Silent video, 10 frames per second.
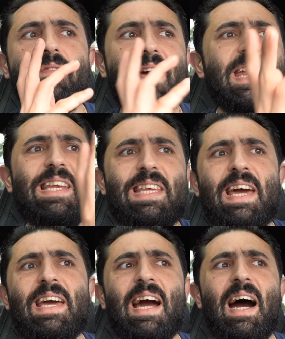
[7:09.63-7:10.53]
if
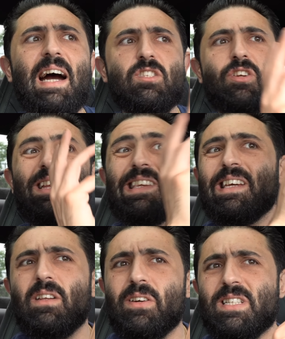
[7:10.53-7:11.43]
NADA guides or the
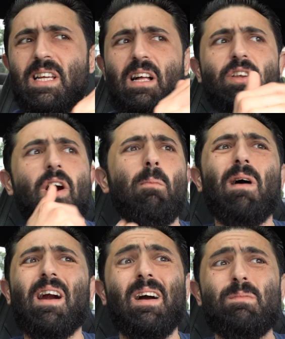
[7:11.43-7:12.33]
dealer is telling you our
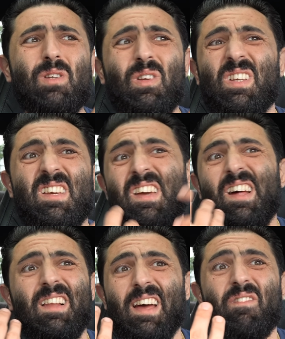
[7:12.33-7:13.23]
markup's only
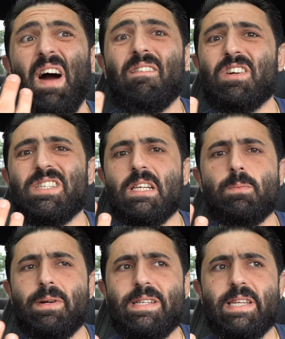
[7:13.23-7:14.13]
like 5 or
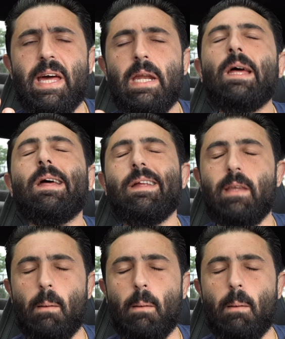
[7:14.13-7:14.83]
6%,